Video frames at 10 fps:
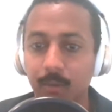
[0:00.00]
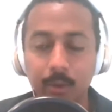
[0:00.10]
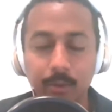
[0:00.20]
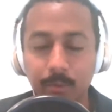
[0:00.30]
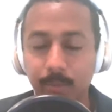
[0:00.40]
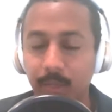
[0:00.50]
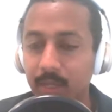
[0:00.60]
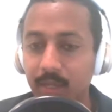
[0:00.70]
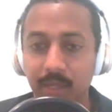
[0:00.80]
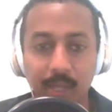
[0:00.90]
whether it be
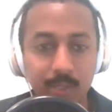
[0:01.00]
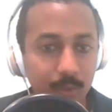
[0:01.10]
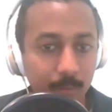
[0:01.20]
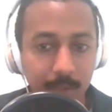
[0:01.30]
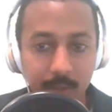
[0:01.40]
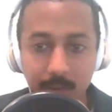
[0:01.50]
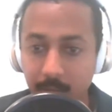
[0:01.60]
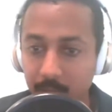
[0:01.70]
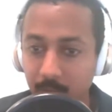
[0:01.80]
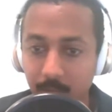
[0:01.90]
ideological
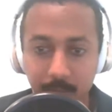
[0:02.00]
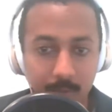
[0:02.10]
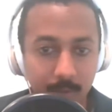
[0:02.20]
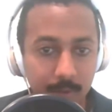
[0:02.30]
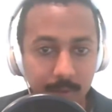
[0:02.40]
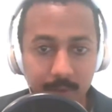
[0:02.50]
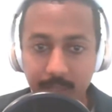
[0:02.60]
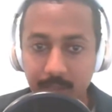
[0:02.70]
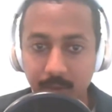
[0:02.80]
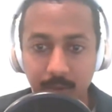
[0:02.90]
purity or or, or
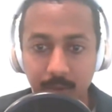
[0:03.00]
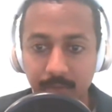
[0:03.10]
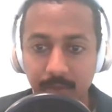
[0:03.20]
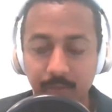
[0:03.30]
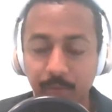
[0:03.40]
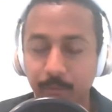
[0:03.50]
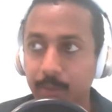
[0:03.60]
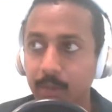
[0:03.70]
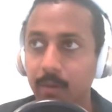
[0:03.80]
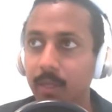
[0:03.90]
that level of
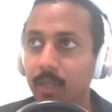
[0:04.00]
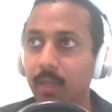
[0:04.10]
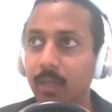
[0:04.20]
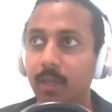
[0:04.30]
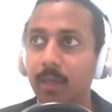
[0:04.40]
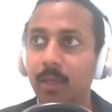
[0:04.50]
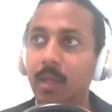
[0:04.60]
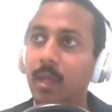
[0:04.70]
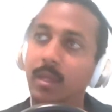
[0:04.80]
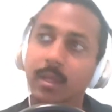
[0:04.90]
purity in
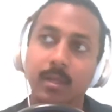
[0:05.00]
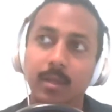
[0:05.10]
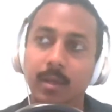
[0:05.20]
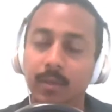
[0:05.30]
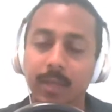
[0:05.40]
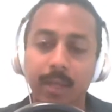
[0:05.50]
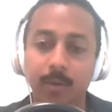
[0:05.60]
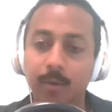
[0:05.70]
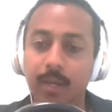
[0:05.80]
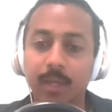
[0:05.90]
yeah. any other
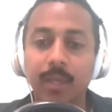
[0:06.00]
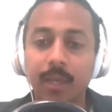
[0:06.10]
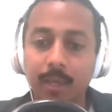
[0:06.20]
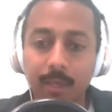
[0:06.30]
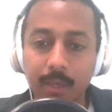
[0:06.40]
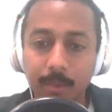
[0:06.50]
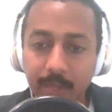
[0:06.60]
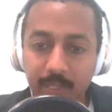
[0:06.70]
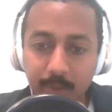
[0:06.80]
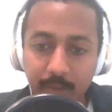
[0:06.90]
category, it
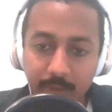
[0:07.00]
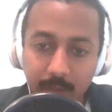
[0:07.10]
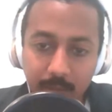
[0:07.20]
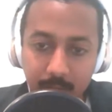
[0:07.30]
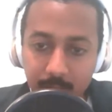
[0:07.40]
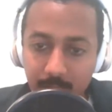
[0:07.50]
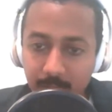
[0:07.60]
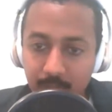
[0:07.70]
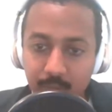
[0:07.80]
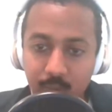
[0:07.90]
makes me feel
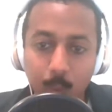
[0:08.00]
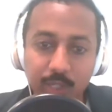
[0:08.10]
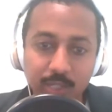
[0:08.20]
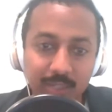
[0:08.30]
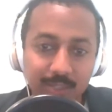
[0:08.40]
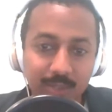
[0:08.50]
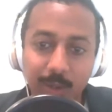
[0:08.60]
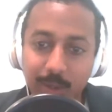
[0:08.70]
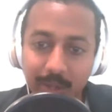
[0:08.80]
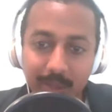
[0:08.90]
squishy.
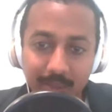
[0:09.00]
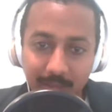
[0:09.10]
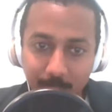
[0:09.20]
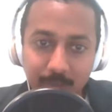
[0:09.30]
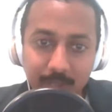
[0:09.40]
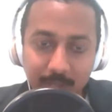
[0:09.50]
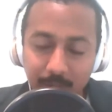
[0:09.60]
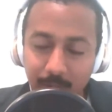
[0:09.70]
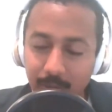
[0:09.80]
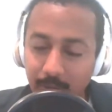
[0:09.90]
So I, I
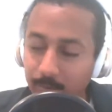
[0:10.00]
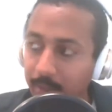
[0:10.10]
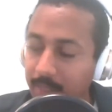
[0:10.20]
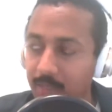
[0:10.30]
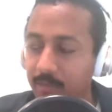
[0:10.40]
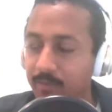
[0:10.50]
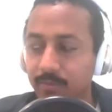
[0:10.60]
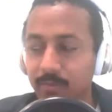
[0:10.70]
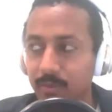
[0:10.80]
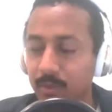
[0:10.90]
appreciate your embrace
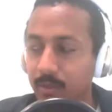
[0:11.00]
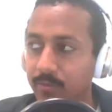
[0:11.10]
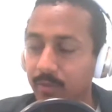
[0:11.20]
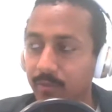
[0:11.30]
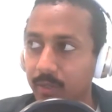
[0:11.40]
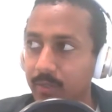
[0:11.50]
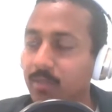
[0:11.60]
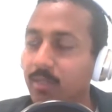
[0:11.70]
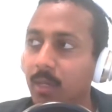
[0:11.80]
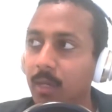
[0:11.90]
of of
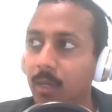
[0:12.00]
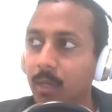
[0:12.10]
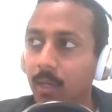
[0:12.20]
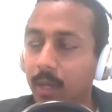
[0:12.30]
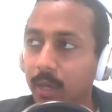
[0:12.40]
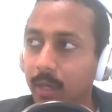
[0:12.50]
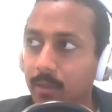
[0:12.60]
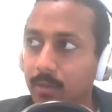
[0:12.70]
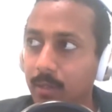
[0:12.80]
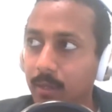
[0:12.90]
difference,
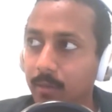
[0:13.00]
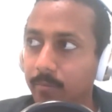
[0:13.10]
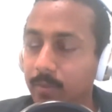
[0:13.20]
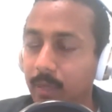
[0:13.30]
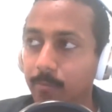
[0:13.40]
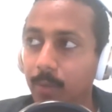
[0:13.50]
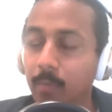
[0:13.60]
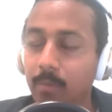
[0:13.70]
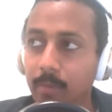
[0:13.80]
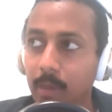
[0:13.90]
and um, that
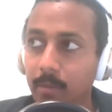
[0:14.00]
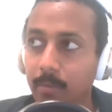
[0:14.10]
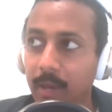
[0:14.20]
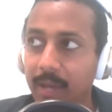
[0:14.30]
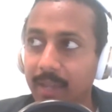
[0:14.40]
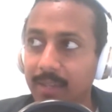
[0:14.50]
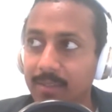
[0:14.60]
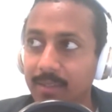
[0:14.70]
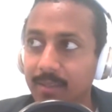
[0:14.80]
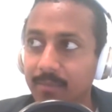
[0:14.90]
probably sure may be
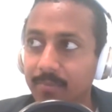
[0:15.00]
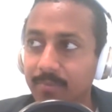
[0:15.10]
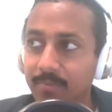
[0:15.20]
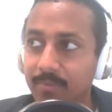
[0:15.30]
behind. Um,